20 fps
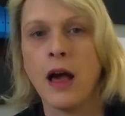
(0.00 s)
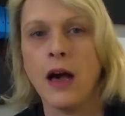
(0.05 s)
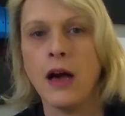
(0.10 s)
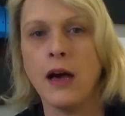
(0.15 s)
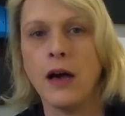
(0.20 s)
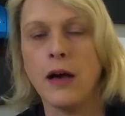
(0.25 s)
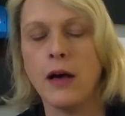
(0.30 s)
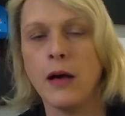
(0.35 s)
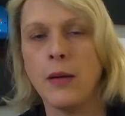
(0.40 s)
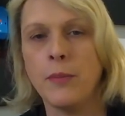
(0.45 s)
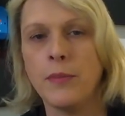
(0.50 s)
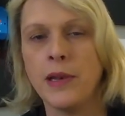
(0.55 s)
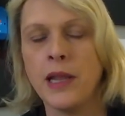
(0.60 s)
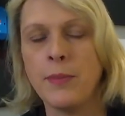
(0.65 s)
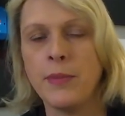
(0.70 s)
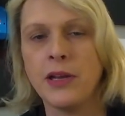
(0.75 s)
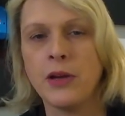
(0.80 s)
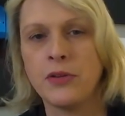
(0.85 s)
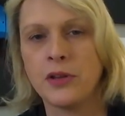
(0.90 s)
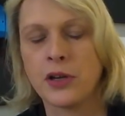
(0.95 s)
Um,
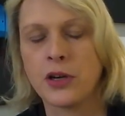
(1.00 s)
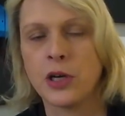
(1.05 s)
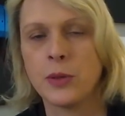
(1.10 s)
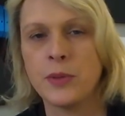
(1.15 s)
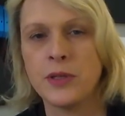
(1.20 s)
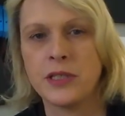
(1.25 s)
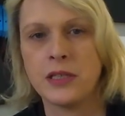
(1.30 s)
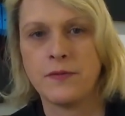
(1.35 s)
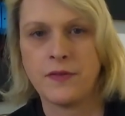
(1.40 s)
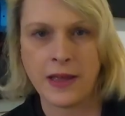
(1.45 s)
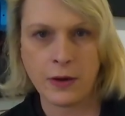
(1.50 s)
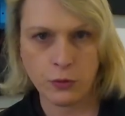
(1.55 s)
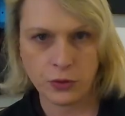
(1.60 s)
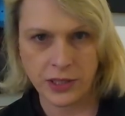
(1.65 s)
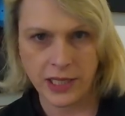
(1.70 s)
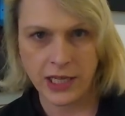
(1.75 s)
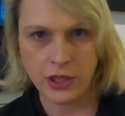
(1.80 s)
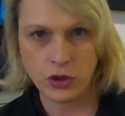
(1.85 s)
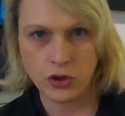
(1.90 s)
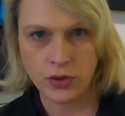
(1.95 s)
let me know in the comments if that
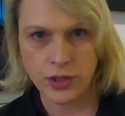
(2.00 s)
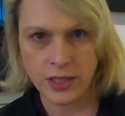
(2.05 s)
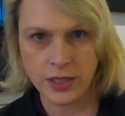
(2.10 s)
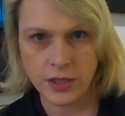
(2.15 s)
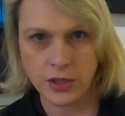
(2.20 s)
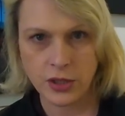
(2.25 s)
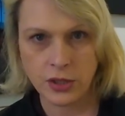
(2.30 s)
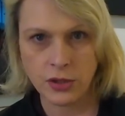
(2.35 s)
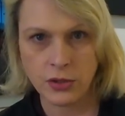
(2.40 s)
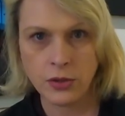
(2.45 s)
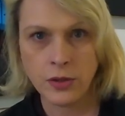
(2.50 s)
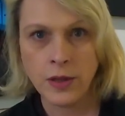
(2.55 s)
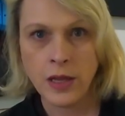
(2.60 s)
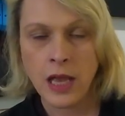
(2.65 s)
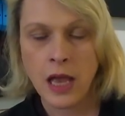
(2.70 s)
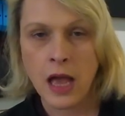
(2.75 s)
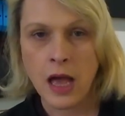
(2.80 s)
would interest you.